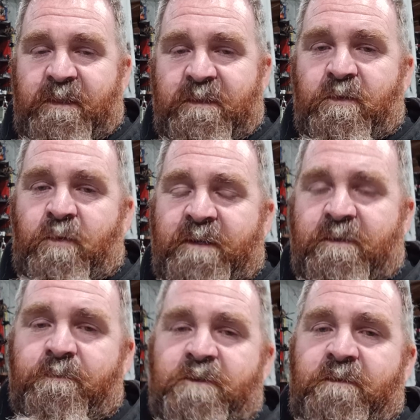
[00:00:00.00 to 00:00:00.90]
There's
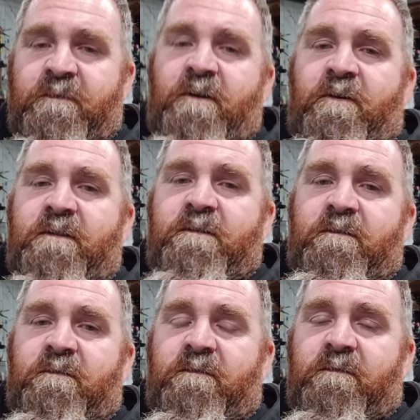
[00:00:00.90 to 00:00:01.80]
always options, guys.
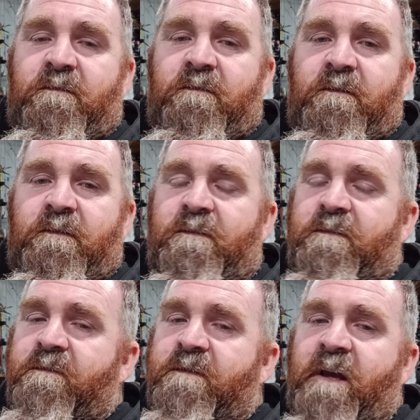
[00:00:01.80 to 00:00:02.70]

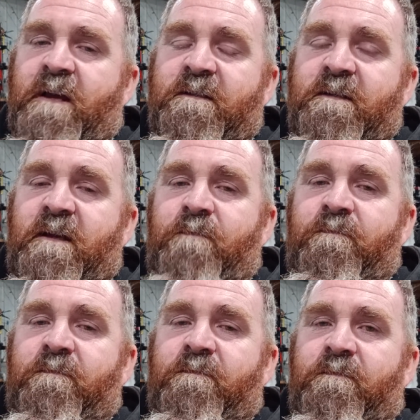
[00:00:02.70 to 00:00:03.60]
Just because you can't see
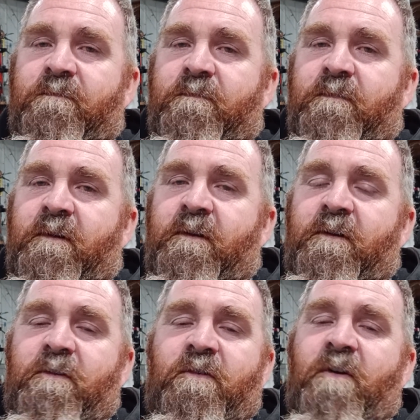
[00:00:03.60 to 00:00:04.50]
them,
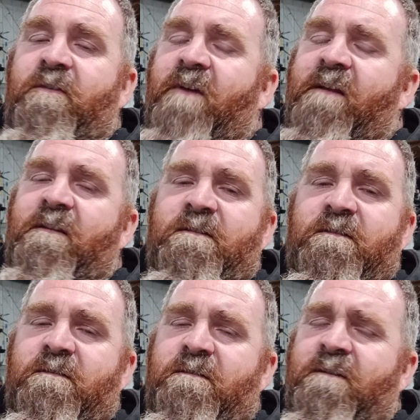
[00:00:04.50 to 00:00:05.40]
don't take this.